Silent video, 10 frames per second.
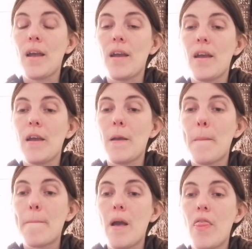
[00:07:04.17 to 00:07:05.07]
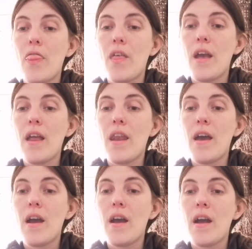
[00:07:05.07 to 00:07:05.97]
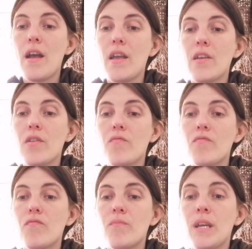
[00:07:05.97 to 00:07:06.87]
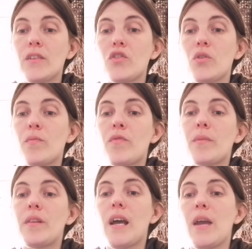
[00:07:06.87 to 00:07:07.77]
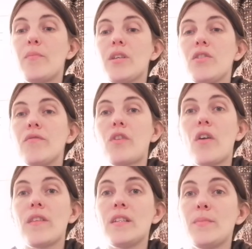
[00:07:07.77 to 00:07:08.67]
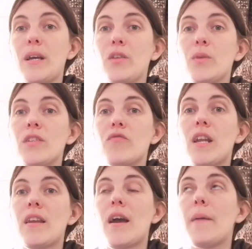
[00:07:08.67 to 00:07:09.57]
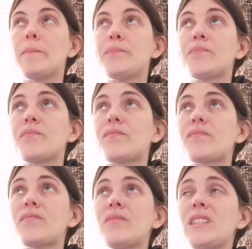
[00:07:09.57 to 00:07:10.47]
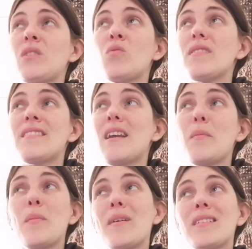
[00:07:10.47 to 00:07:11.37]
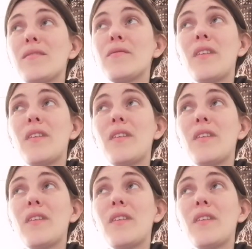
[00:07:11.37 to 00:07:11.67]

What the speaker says: Then I picked up from the library You've Got This by Louise Redknapp. Wouldn't say I'm a massive